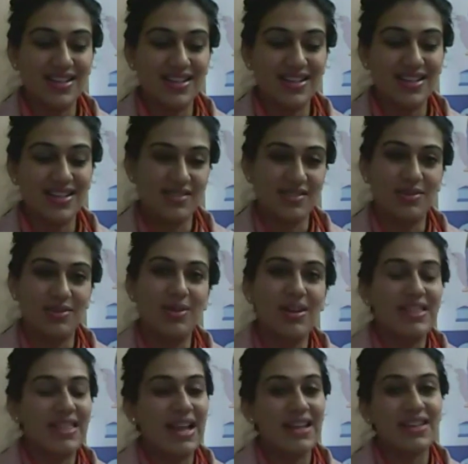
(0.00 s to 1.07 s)
So,
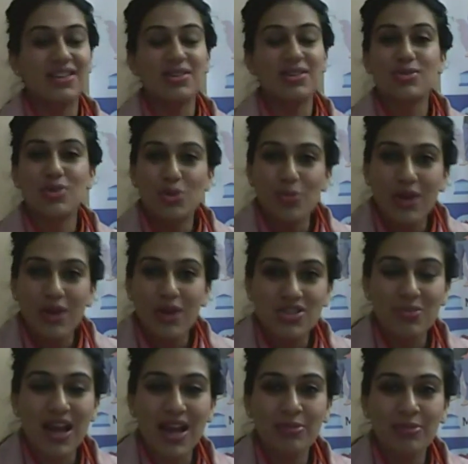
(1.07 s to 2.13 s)
thank you so much,
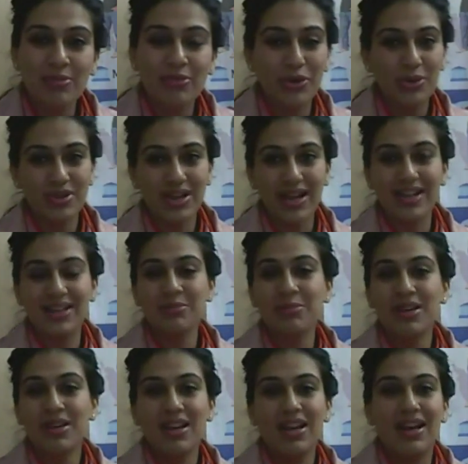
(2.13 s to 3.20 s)
ma'am, for your
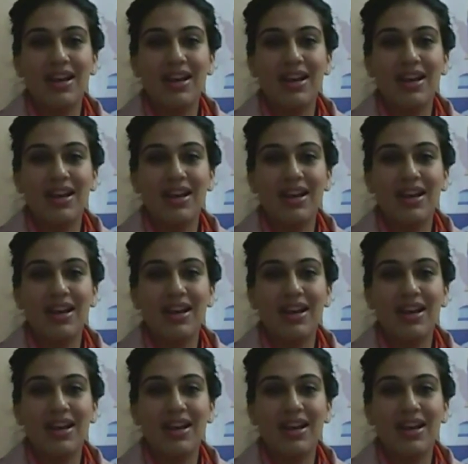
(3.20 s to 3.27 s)
time.